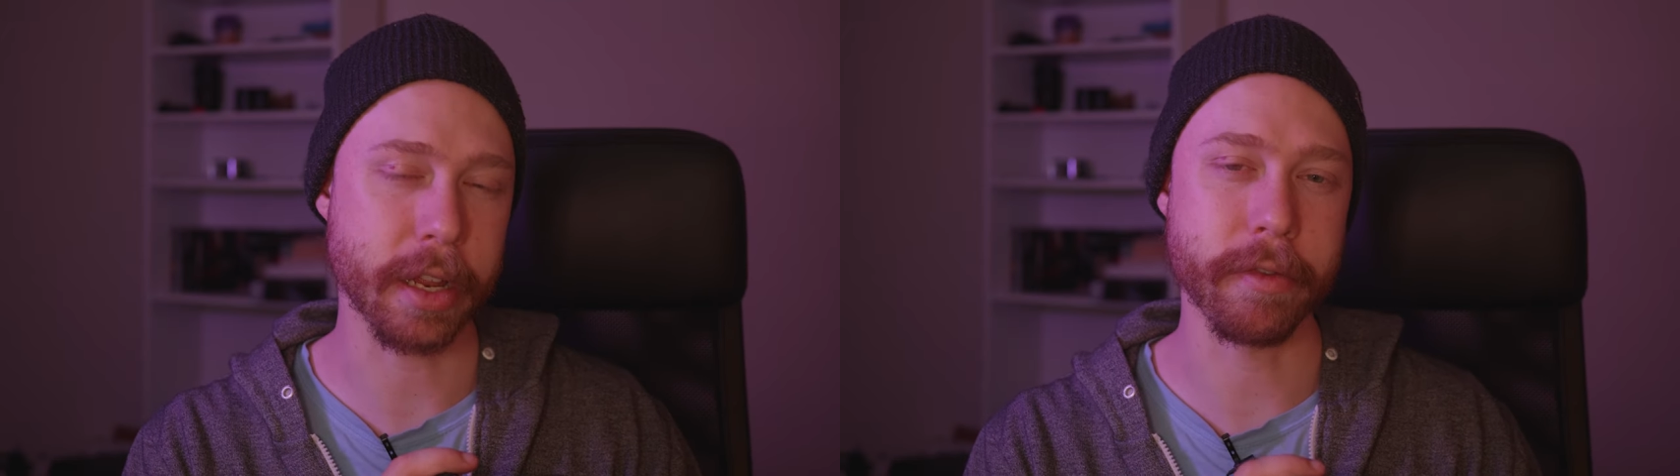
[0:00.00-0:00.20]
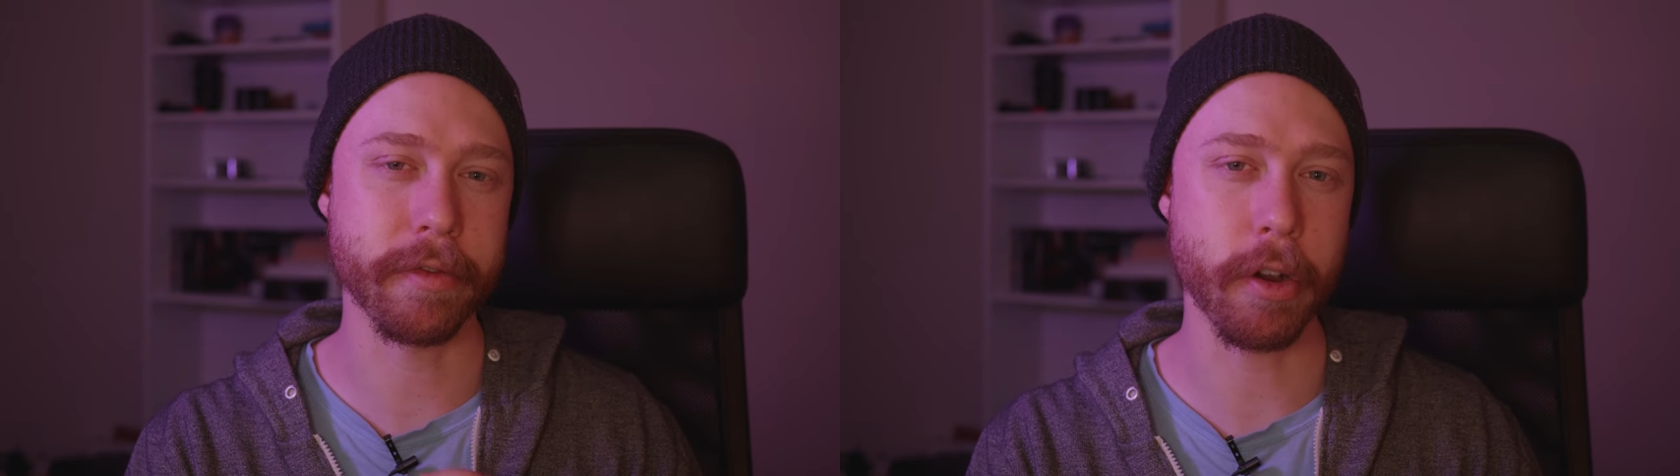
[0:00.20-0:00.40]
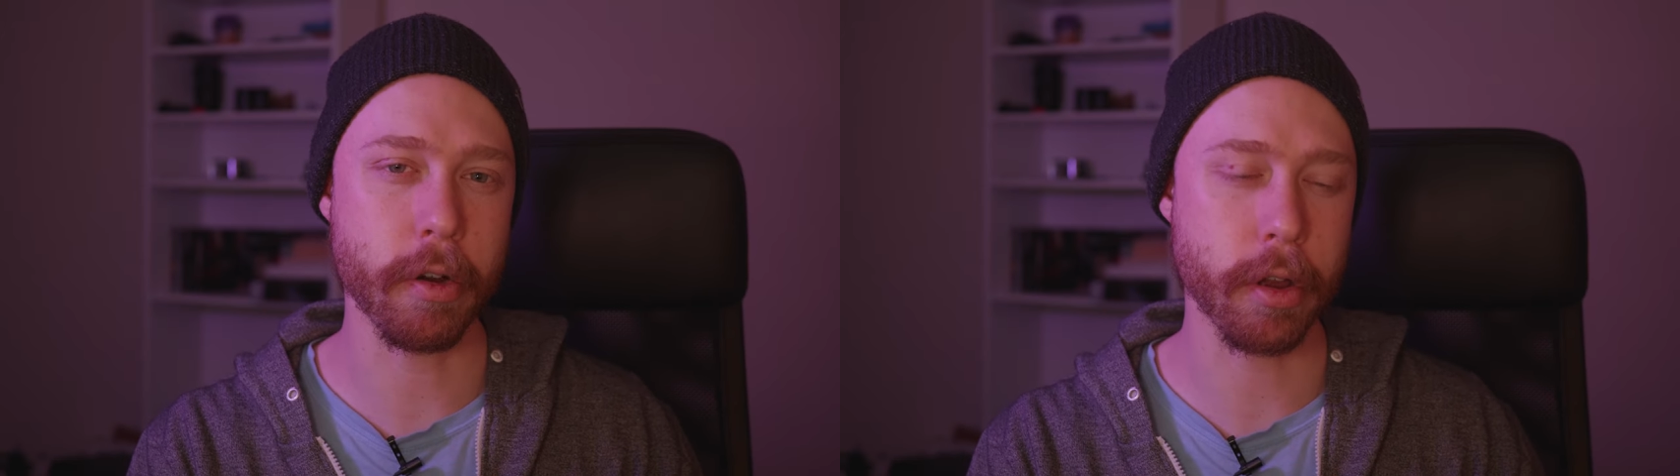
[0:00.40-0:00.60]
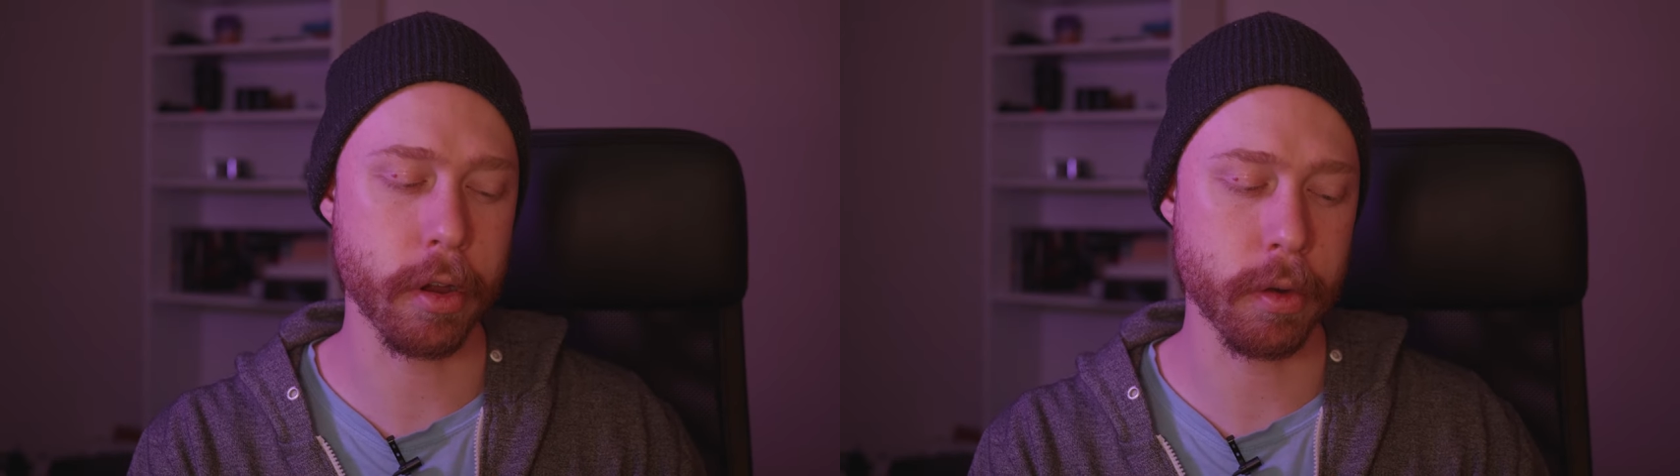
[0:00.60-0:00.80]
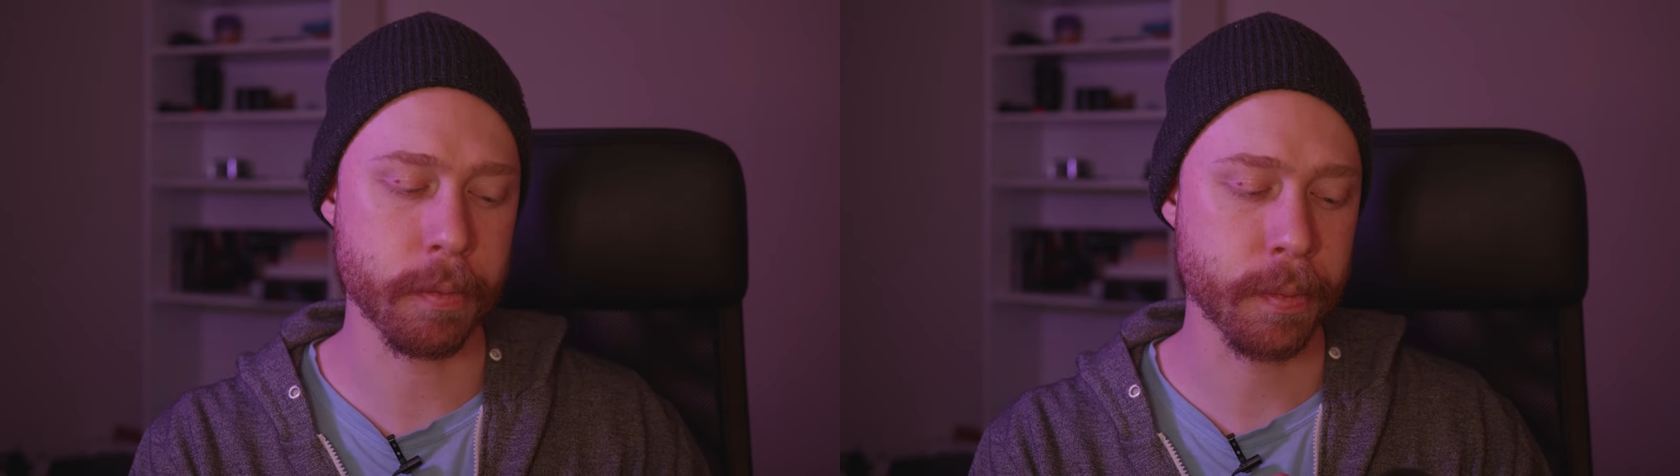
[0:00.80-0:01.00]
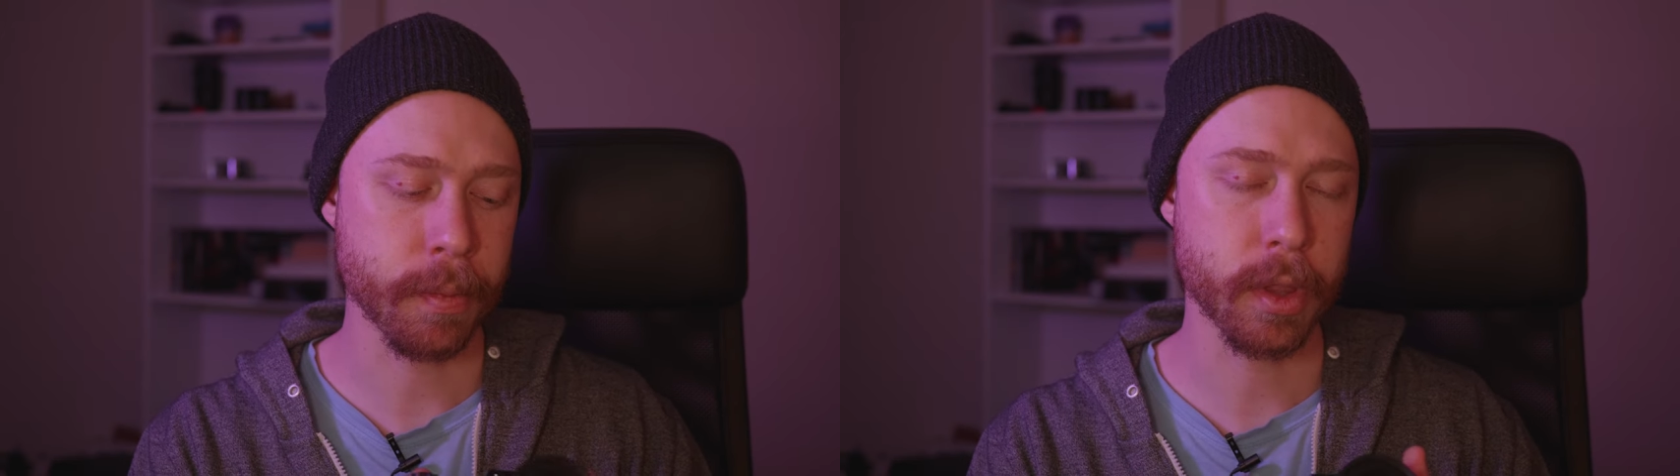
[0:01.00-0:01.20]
in photo?